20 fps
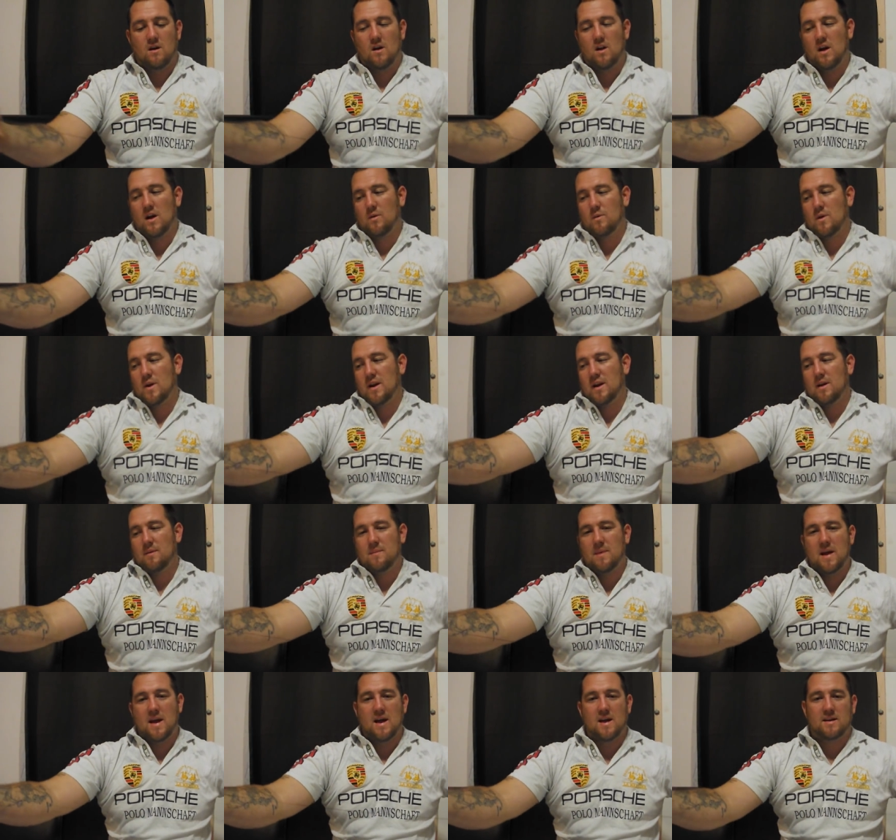like running
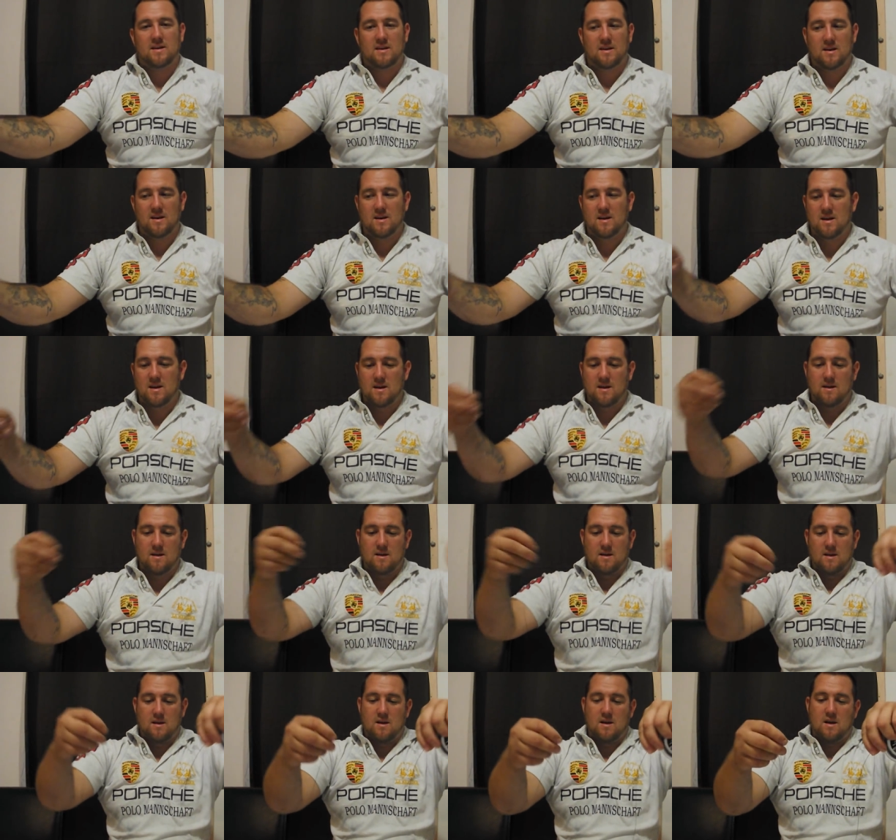about
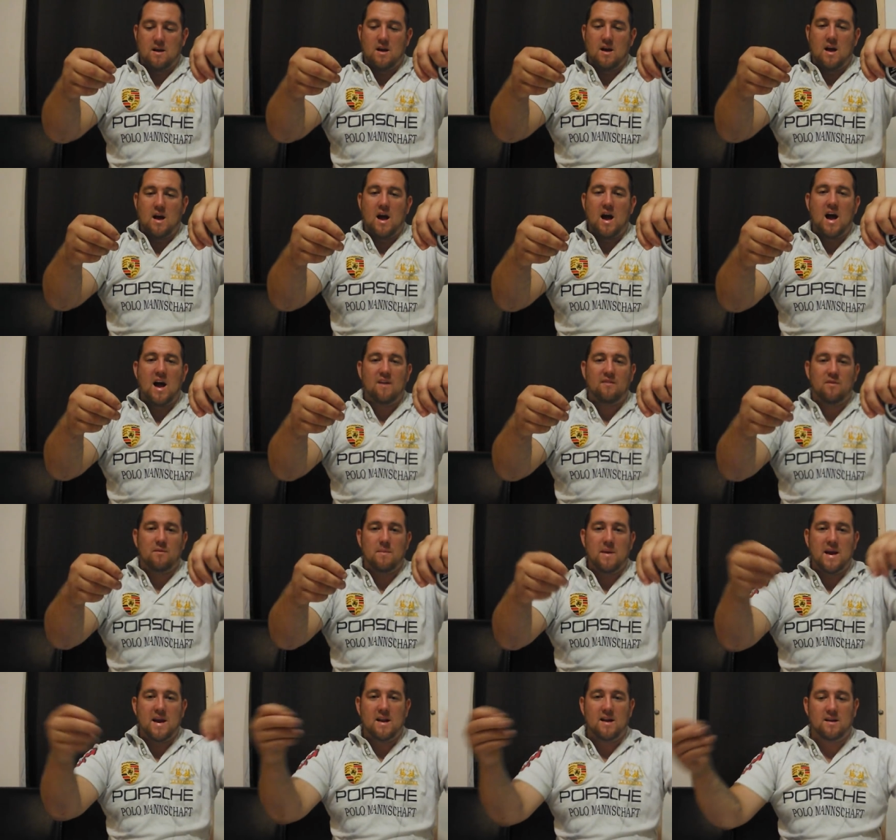half a
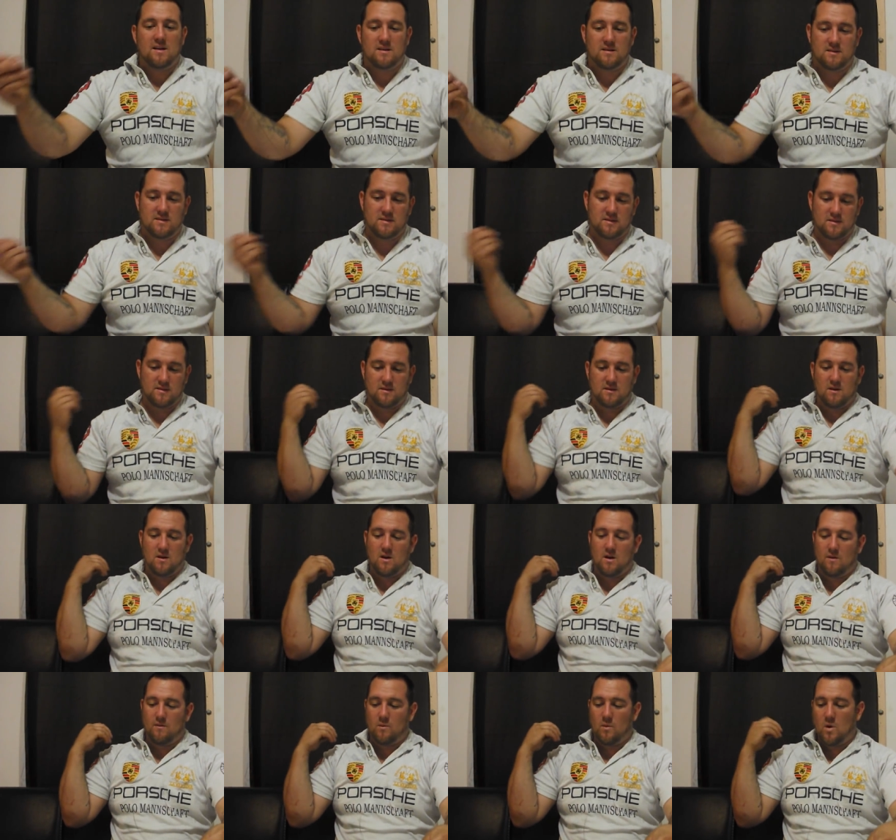metre
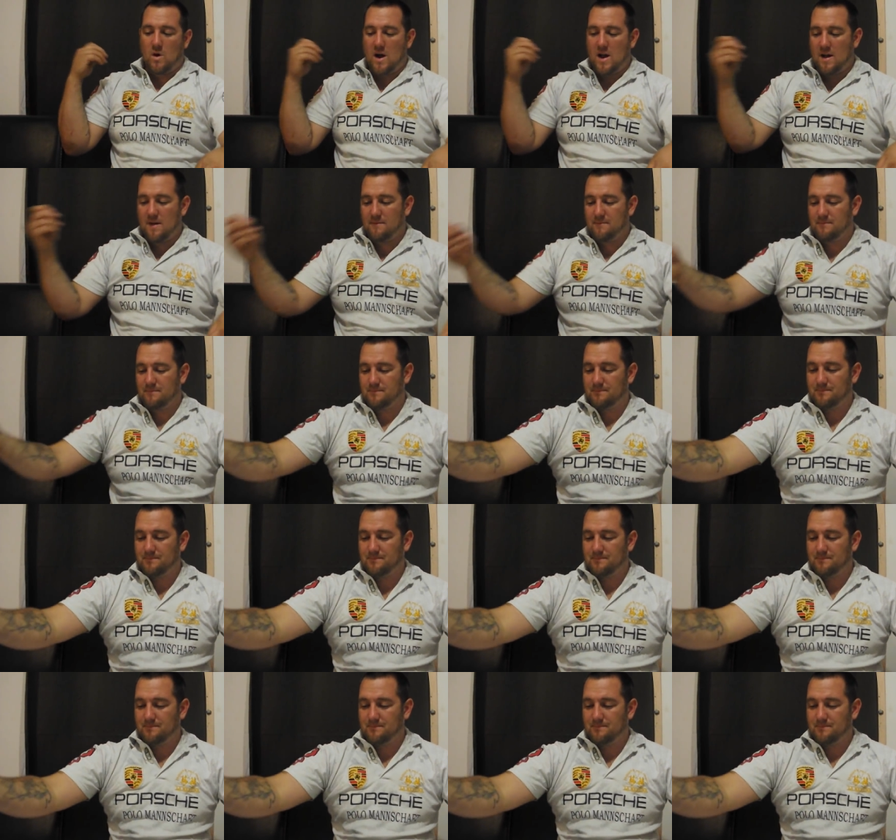of wire.